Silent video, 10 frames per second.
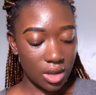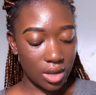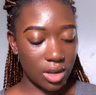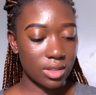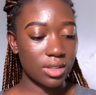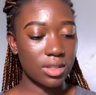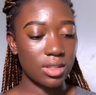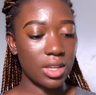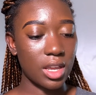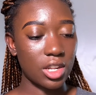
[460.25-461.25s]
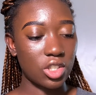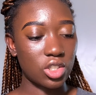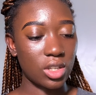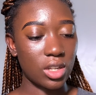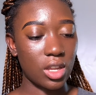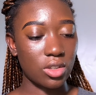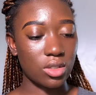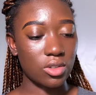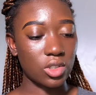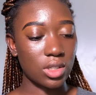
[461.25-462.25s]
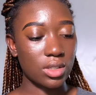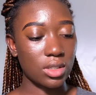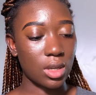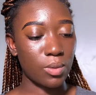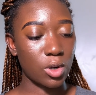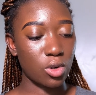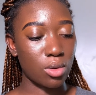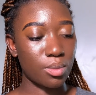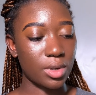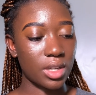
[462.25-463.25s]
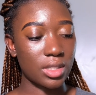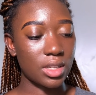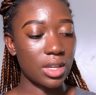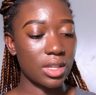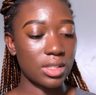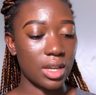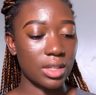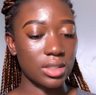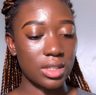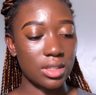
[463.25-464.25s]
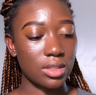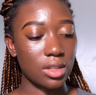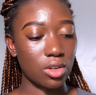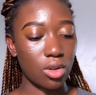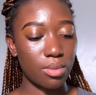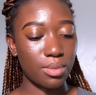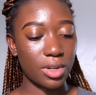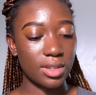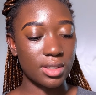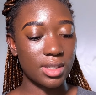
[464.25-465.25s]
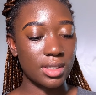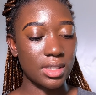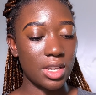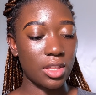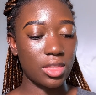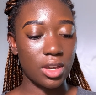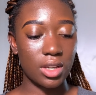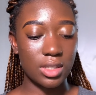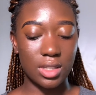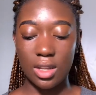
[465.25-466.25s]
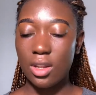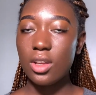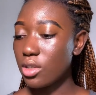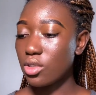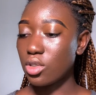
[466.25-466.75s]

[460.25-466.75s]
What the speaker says: I can't see any shade here, so I'll just say what number it is, and it's the number C13.